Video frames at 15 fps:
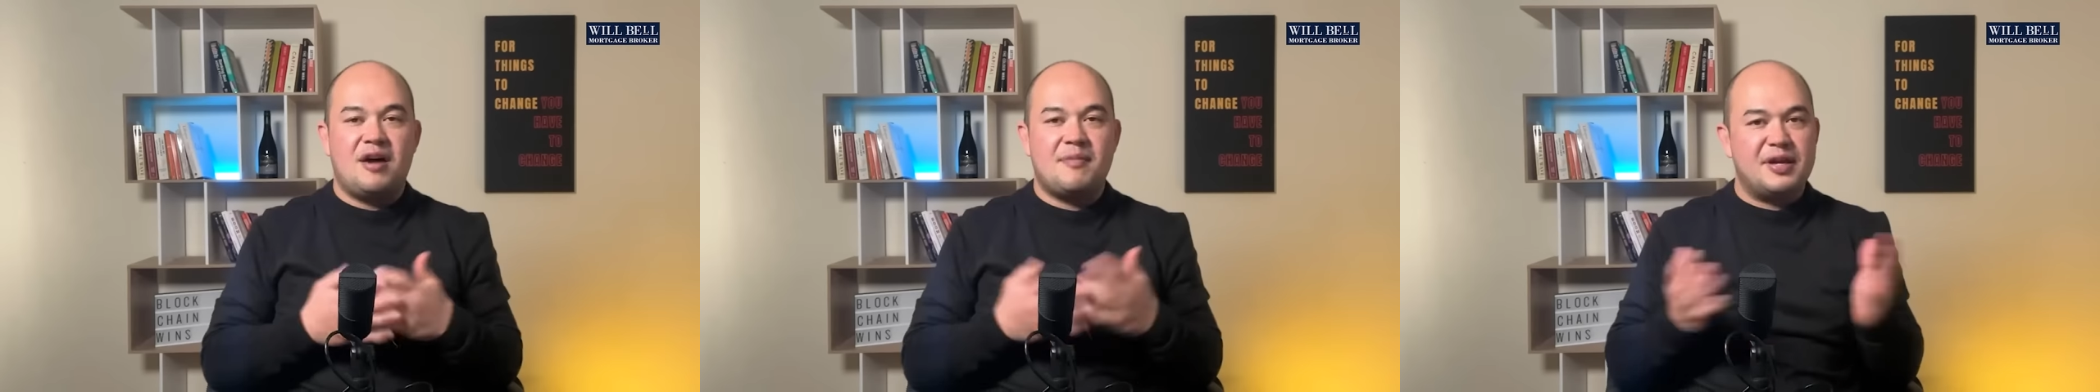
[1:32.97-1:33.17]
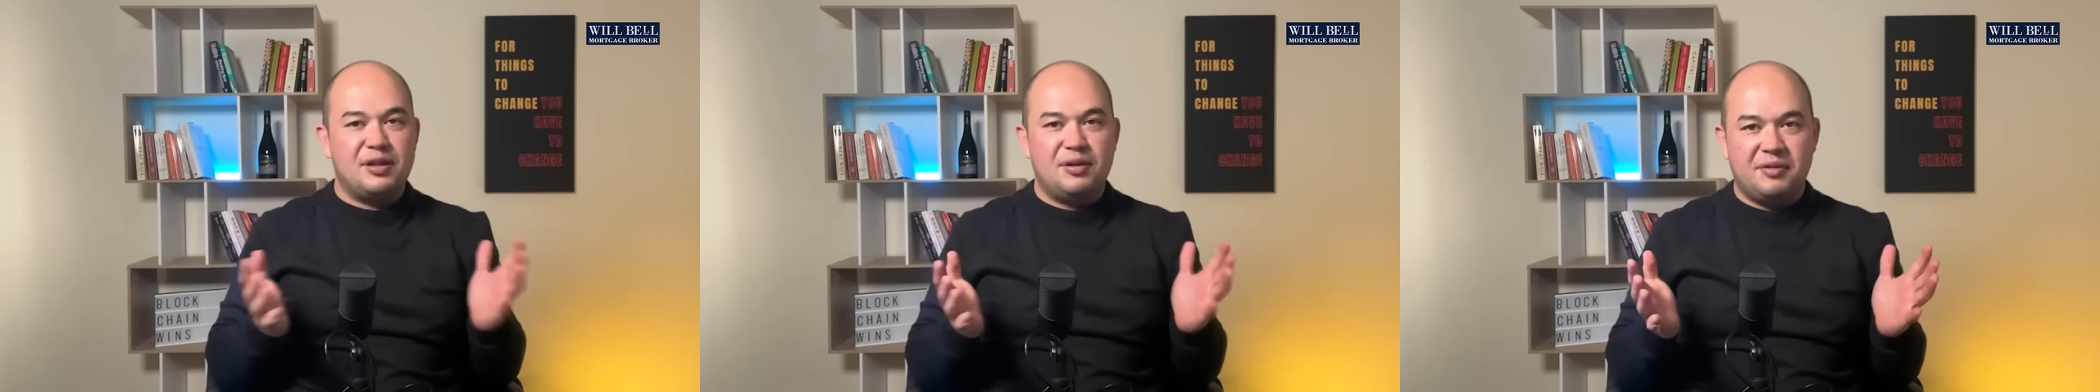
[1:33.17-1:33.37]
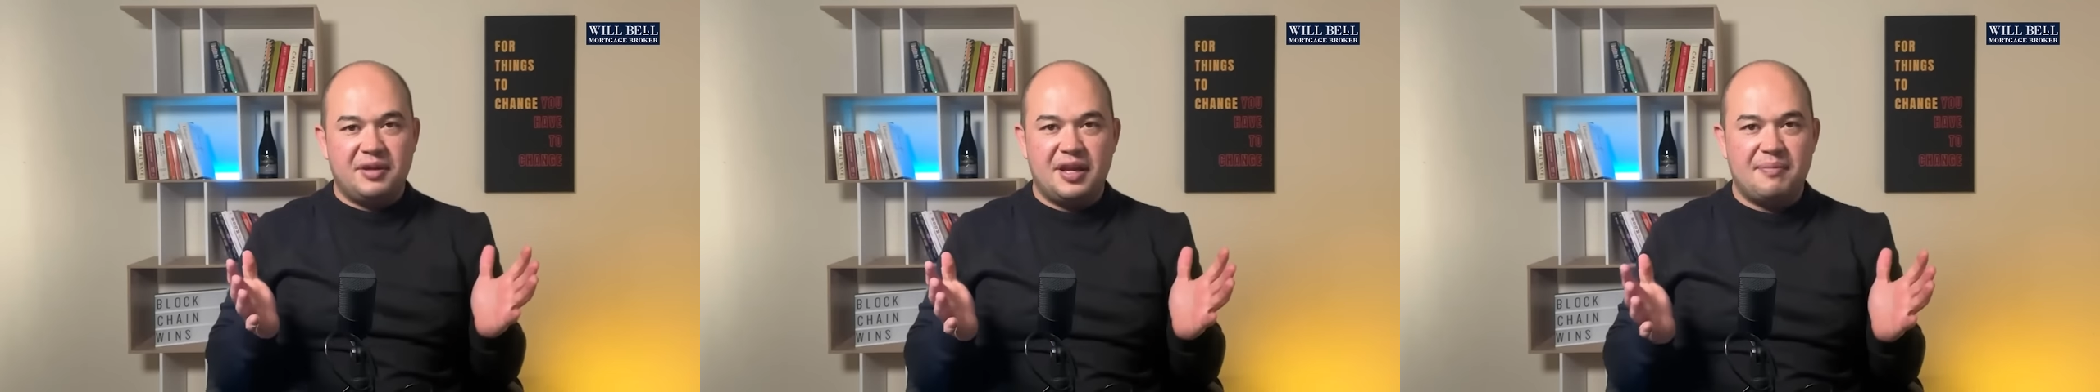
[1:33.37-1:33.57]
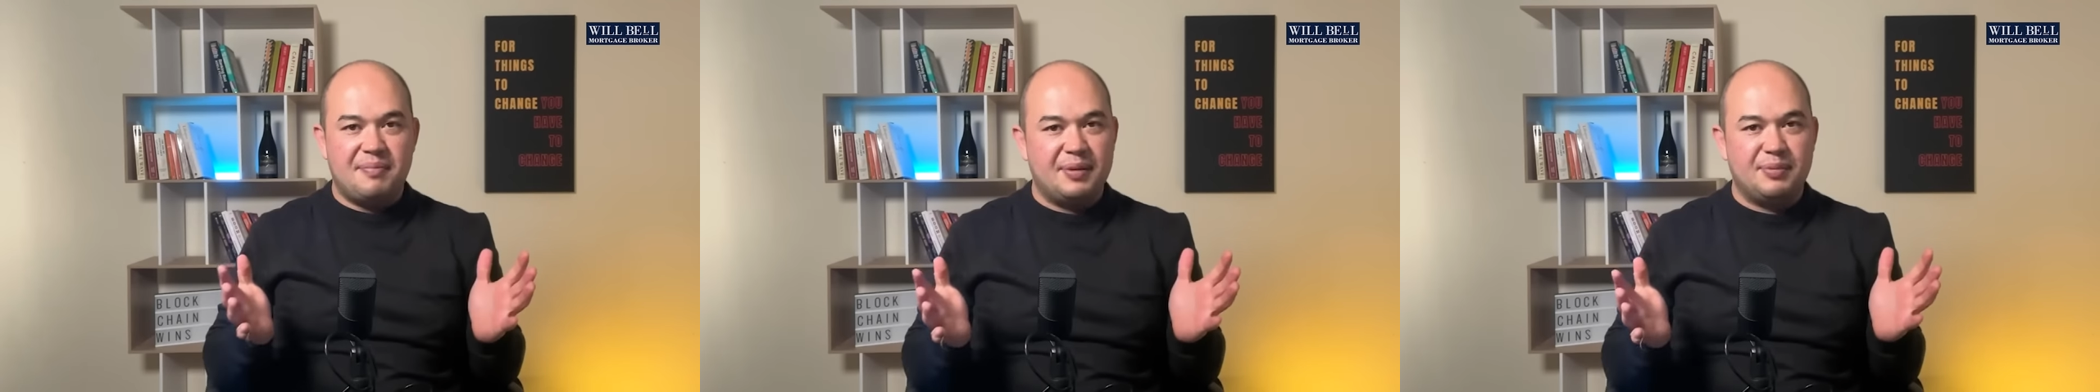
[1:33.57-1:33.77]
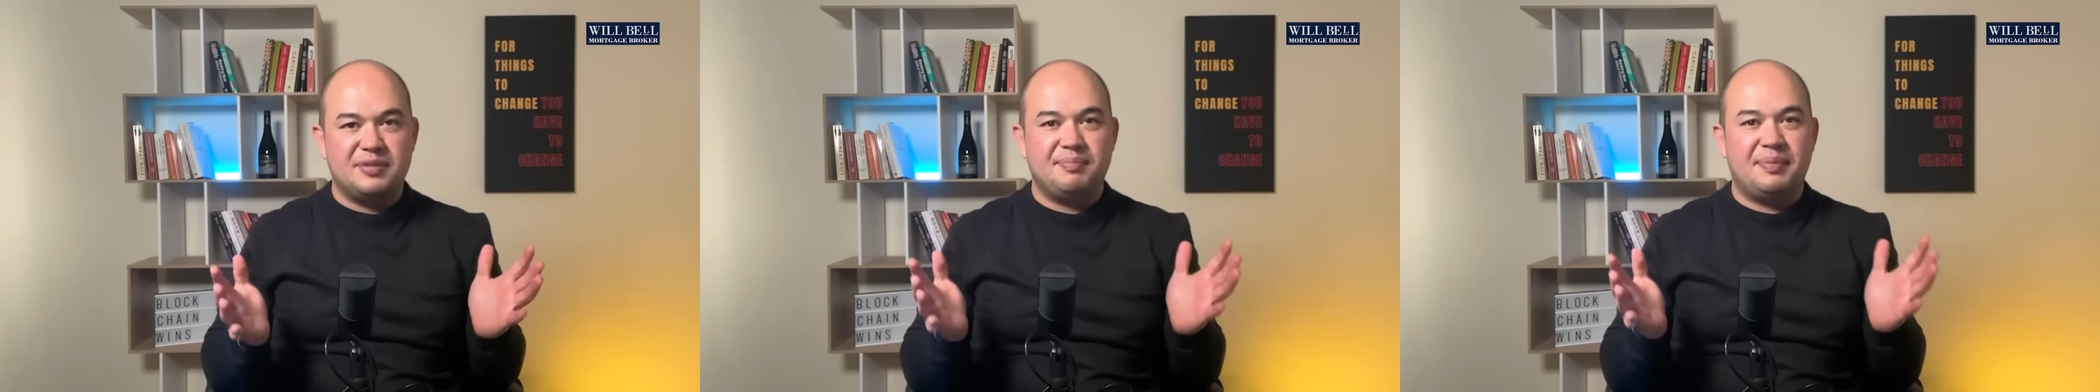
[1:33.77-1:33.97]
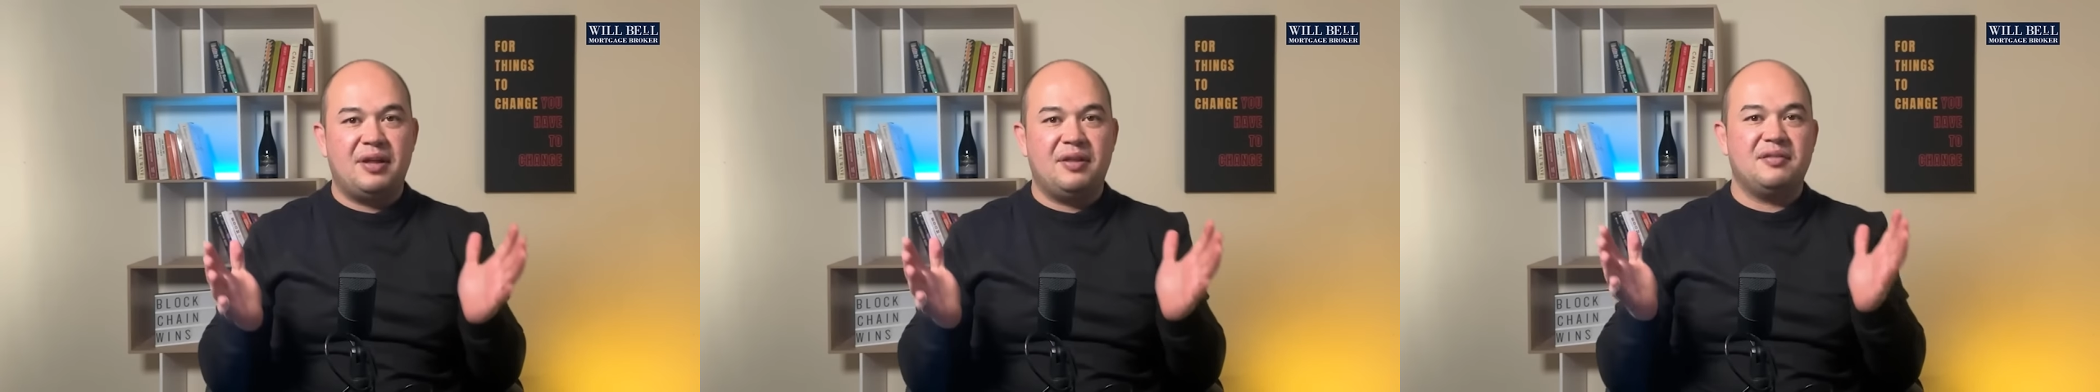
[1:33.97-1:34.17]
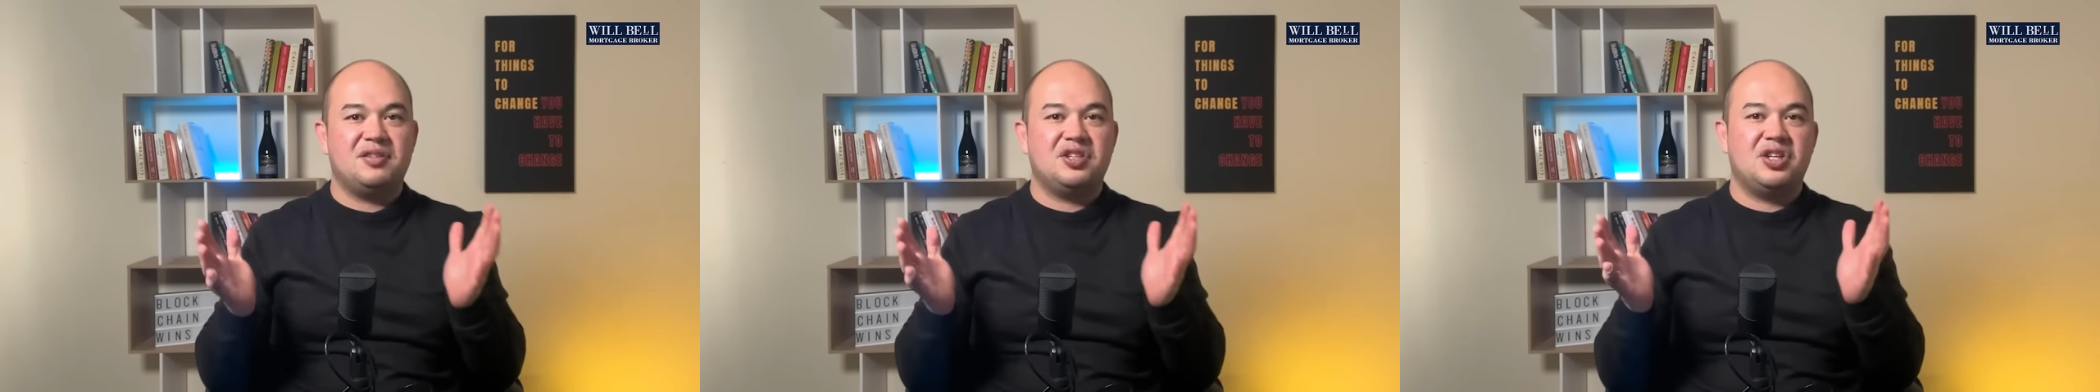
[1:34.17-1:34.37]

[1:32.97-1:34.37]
I've been looking at people's balance